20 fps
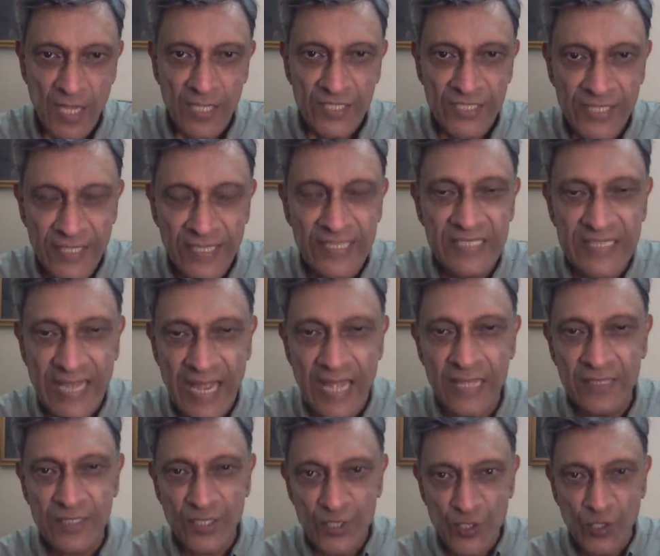CT
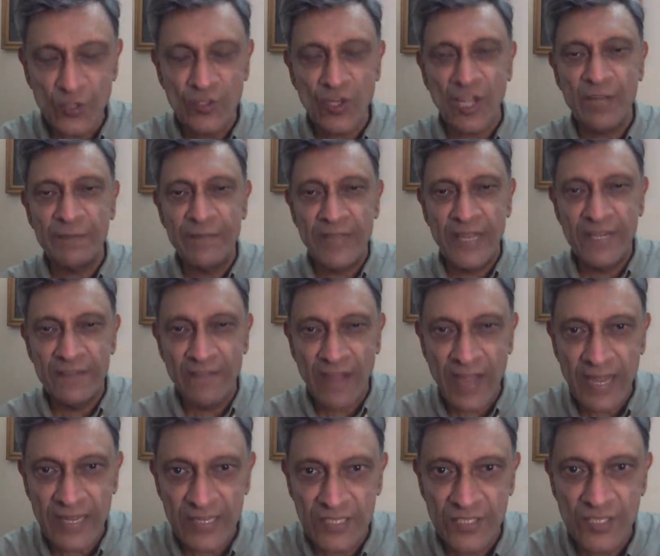scans should not be
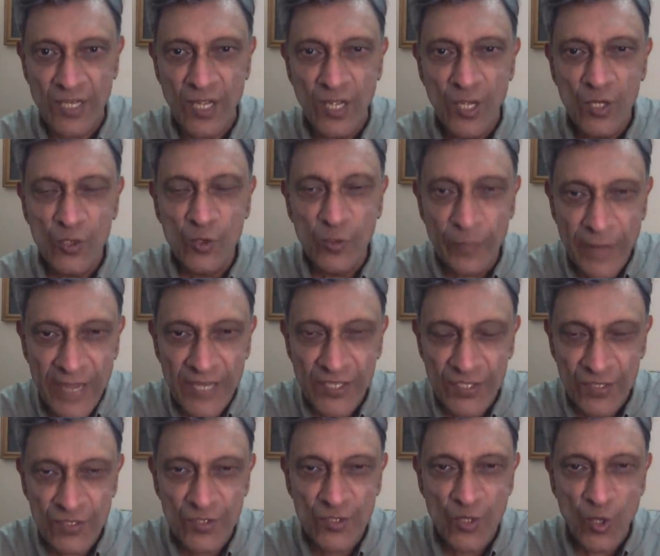advised to
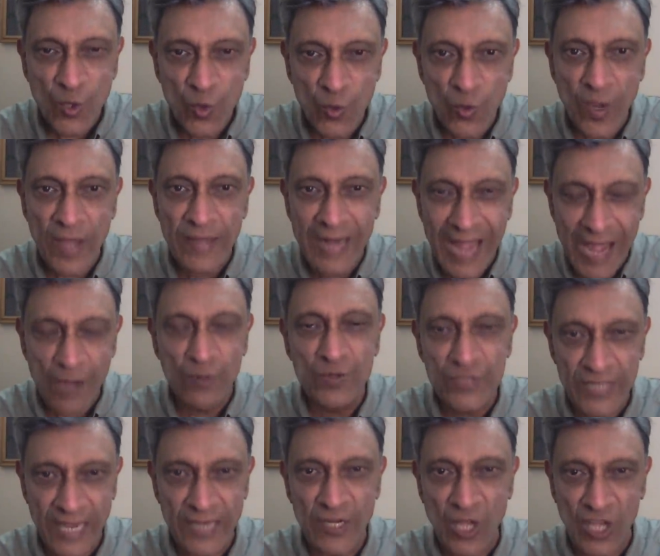patients who are
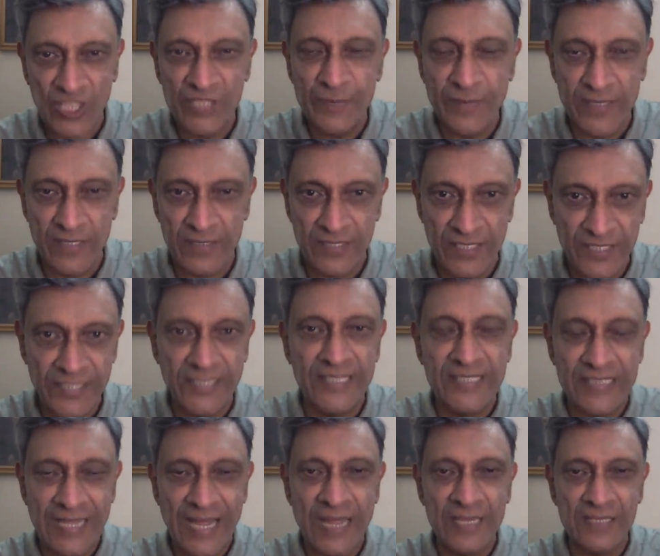outside hospitals. CT
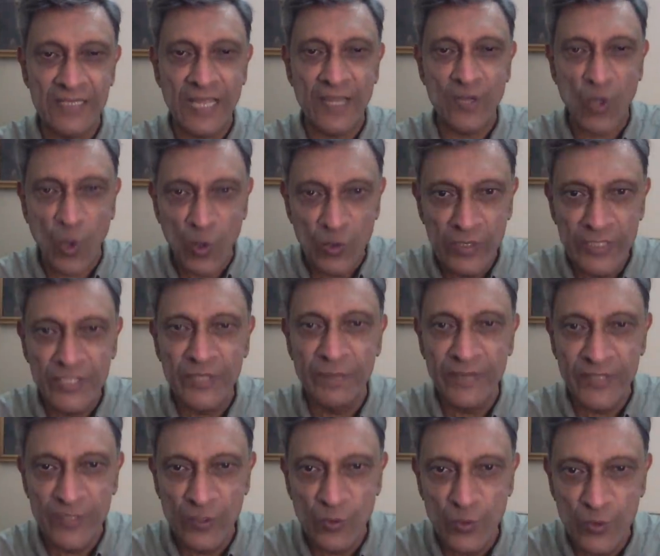scans are only to
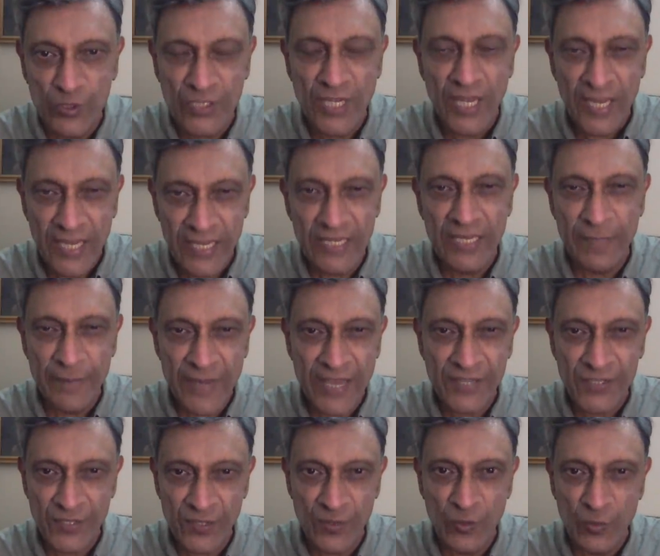be used in a
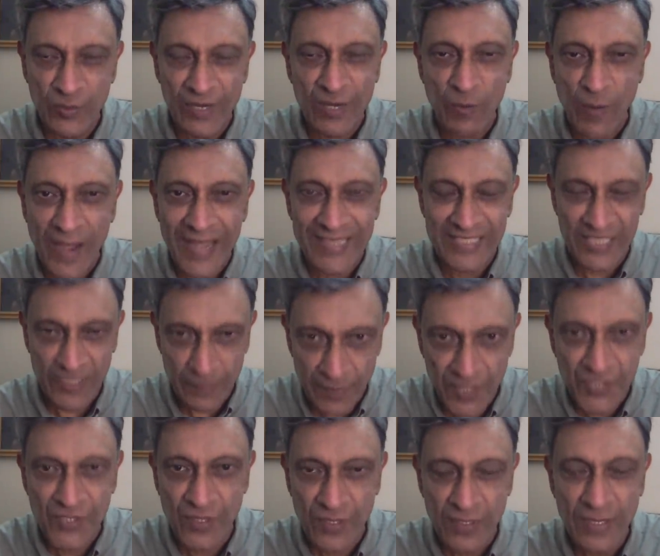patient who requires
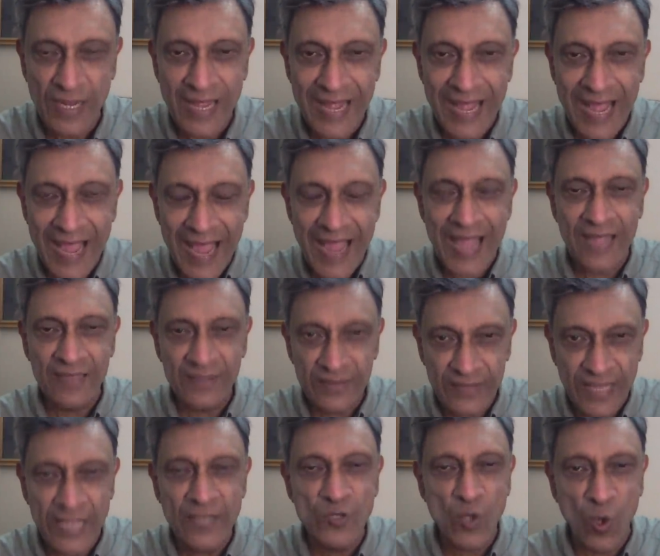admission, and
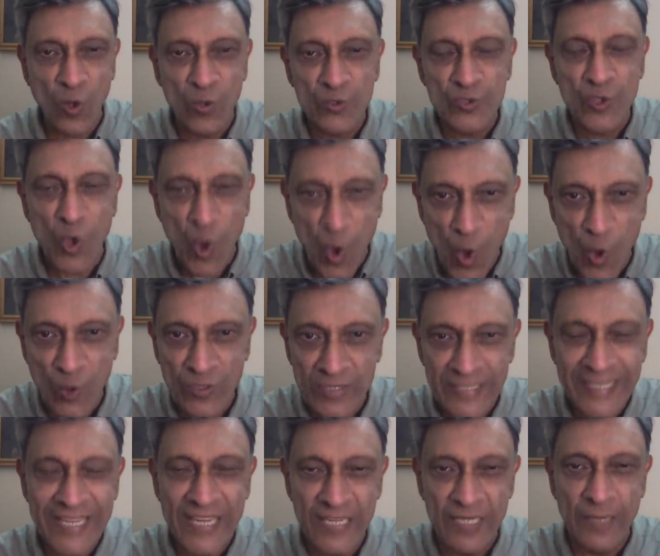then also
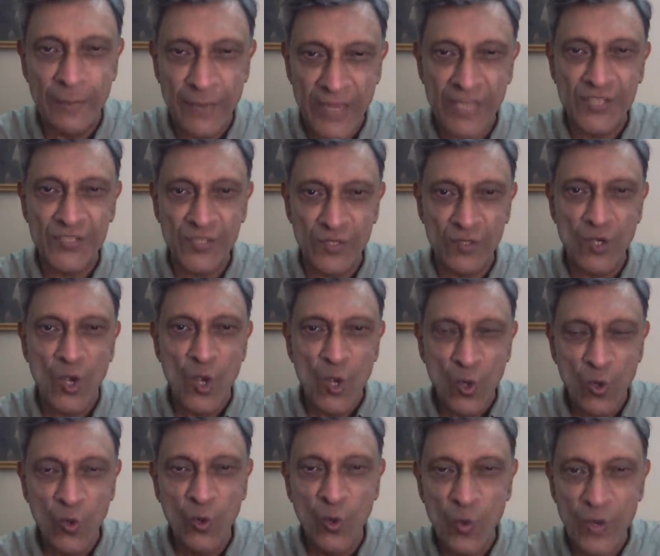only in a patient
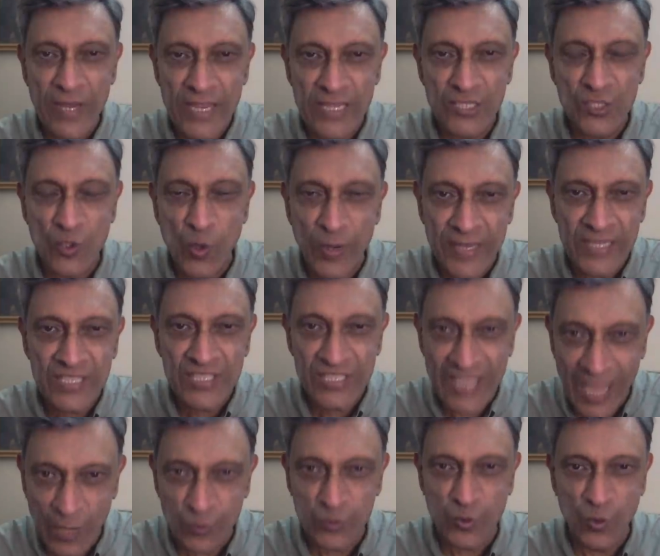who is going
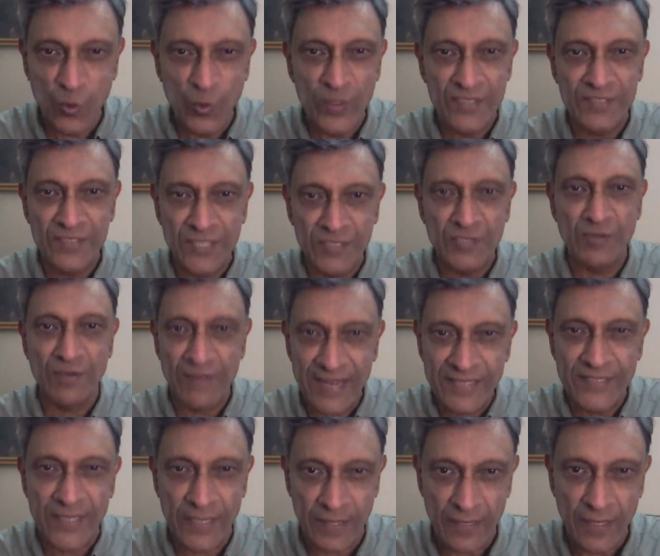south, who is
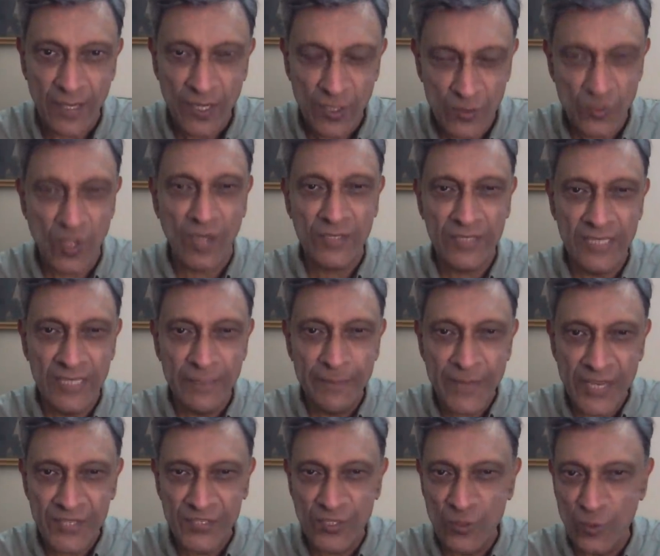deteriorating, not in a
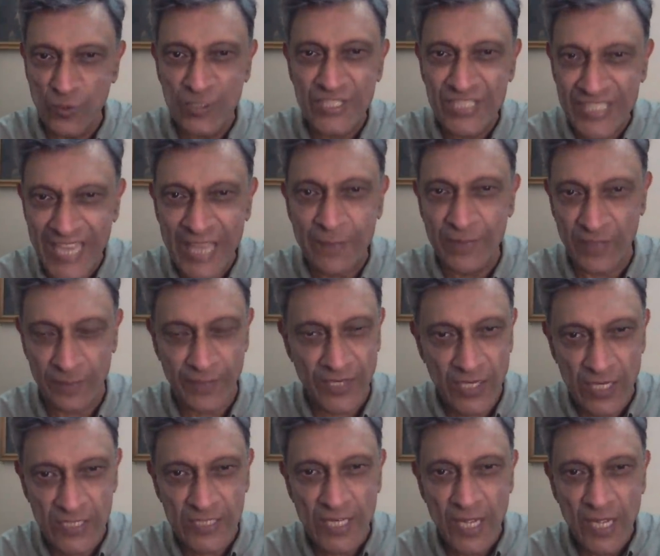patient who is stable,
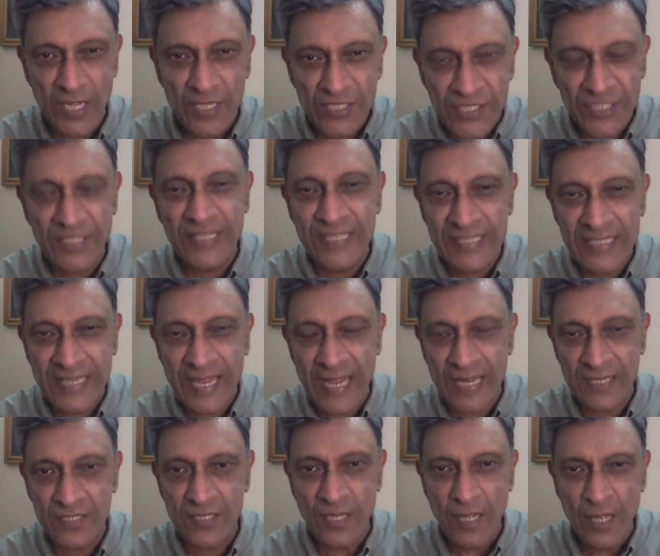because CT
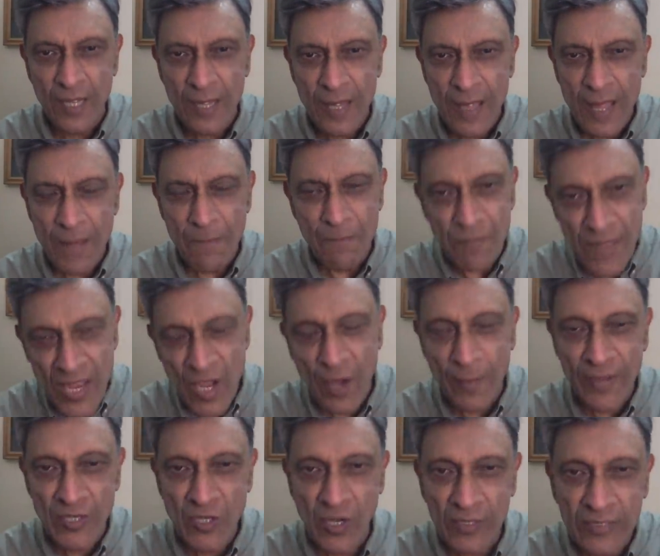scans may or
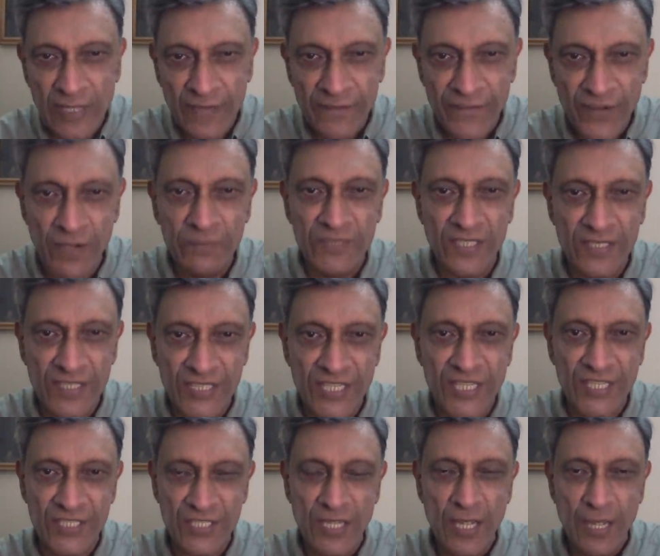may not confirm the
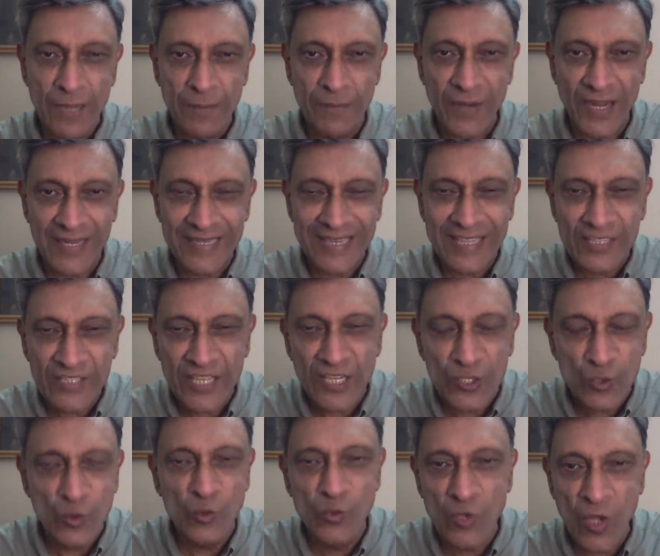disease. but they
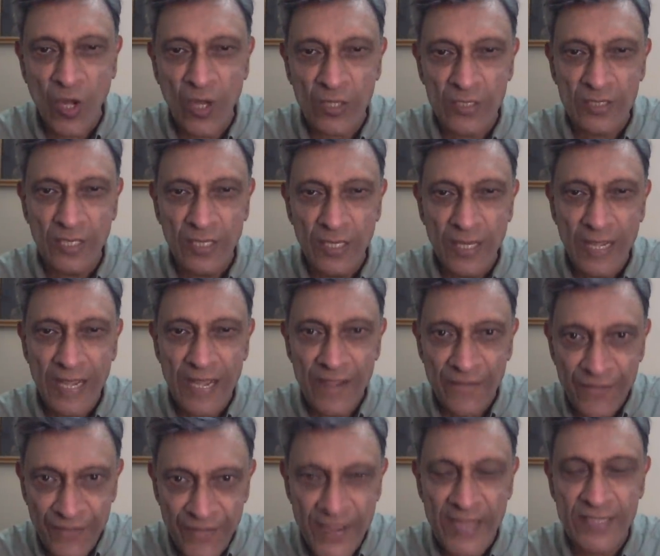do not
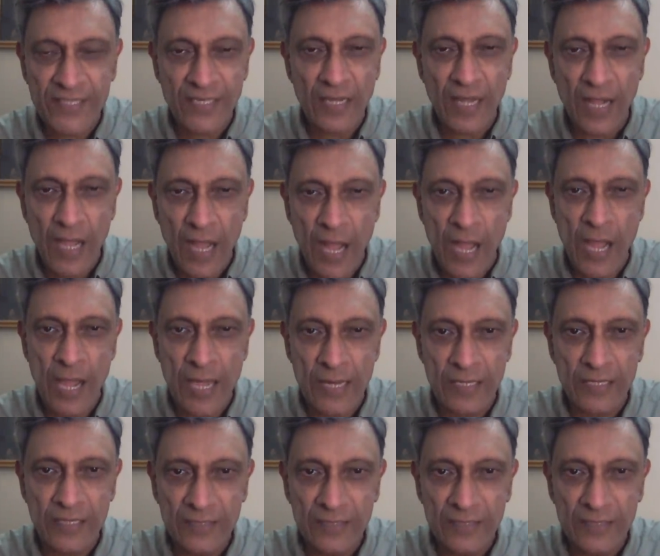affect our